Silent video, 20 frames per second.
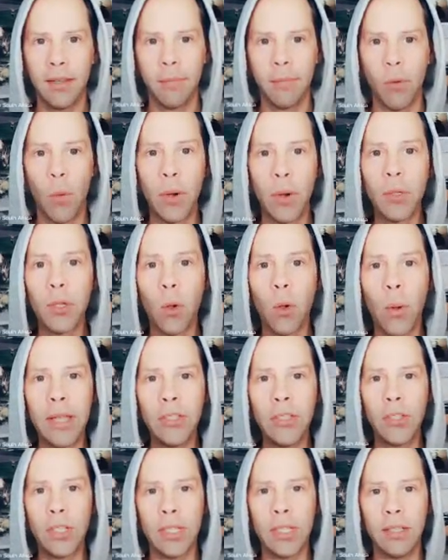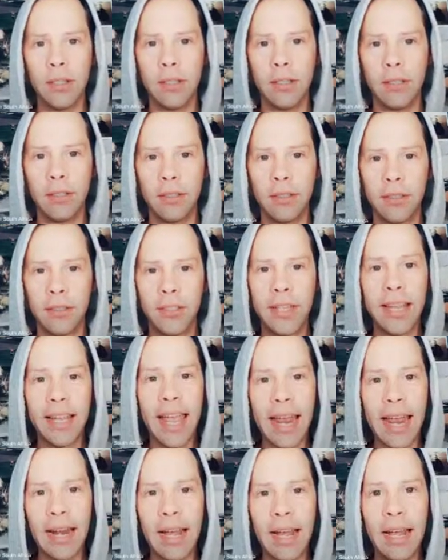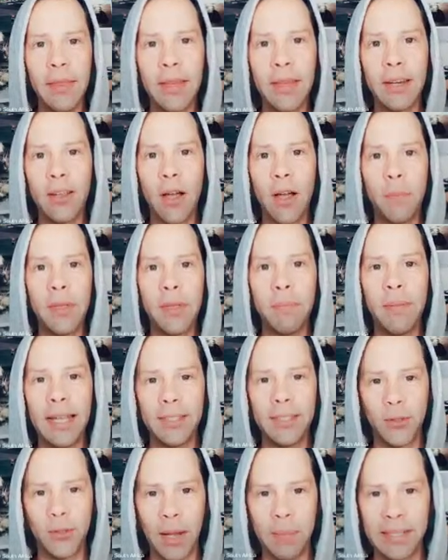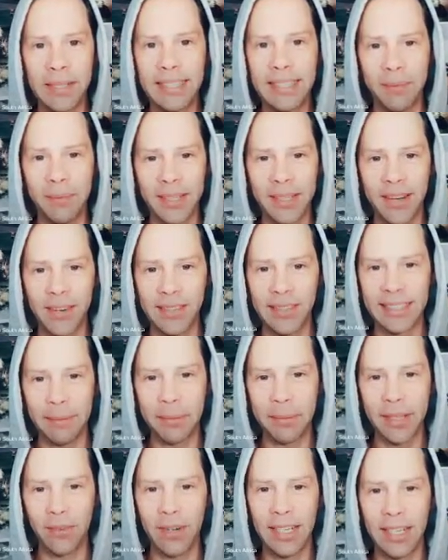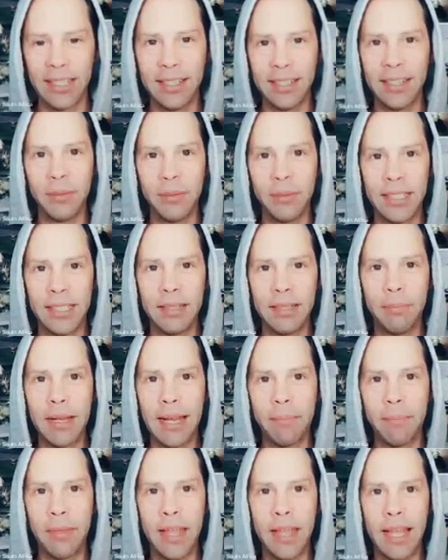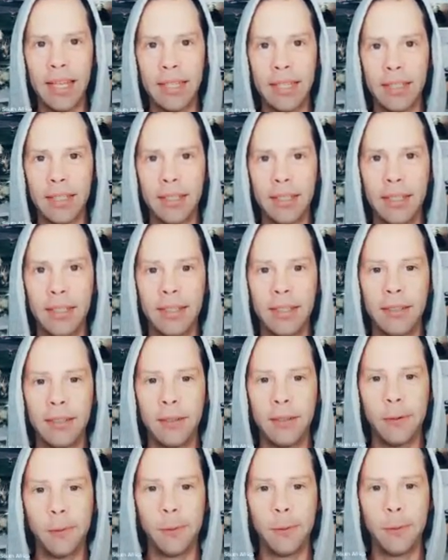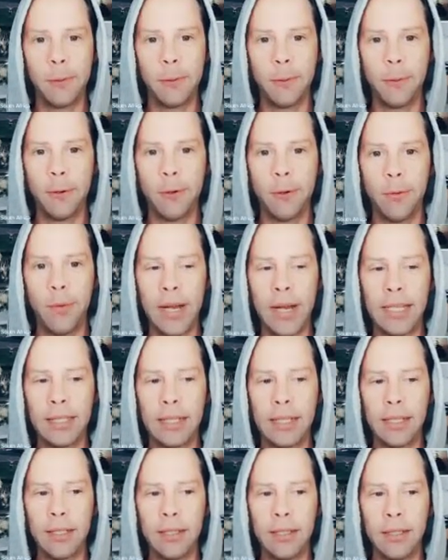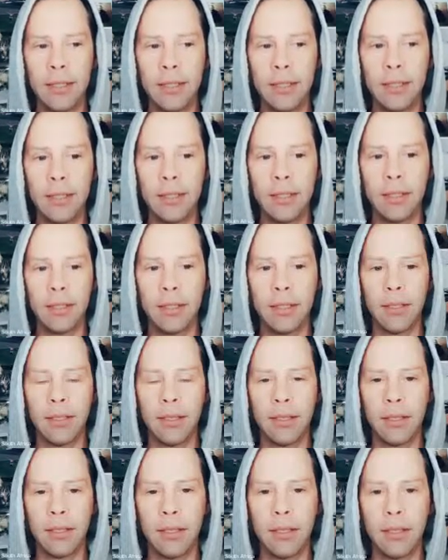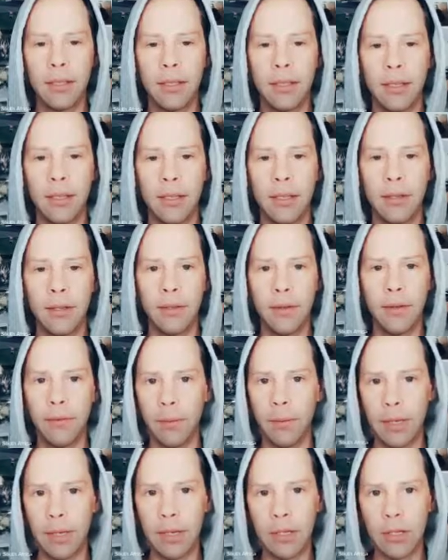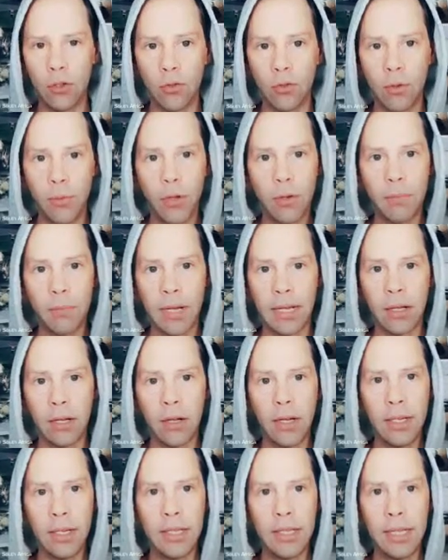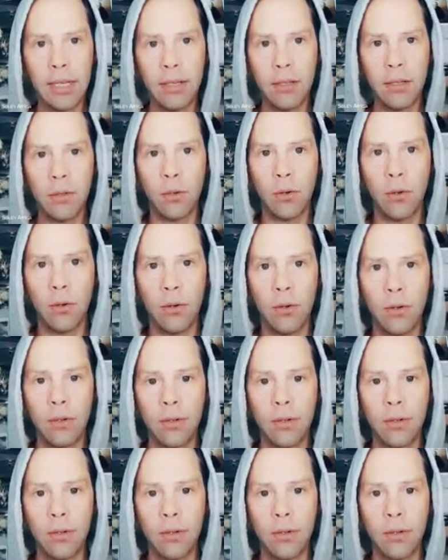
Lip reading: What is the question, though? You said, can I? And then copy and paste is all I picked up because I only looked up at the right time to pick up that. Wrestler. If you mean distribute my content or...